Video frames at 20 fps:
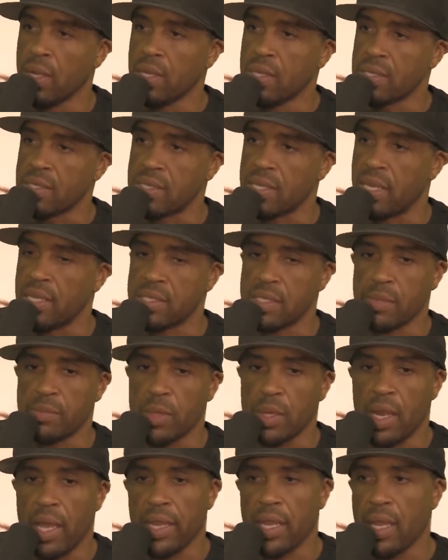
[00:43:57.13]
says
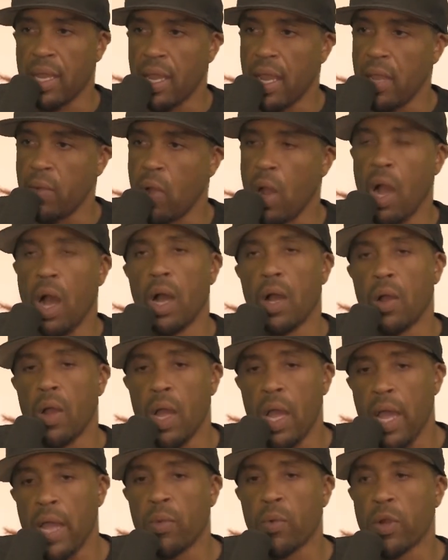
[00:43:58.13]
something like, hey,
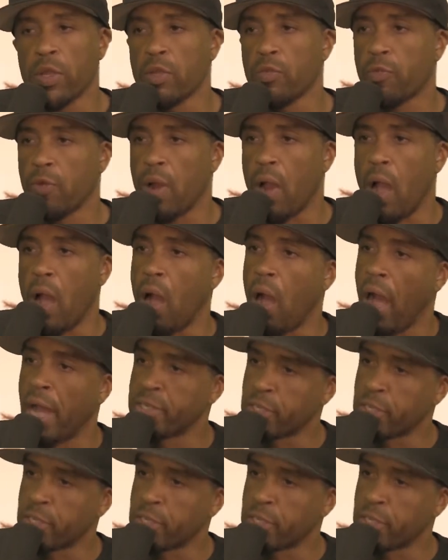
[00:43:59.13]
where are you from? I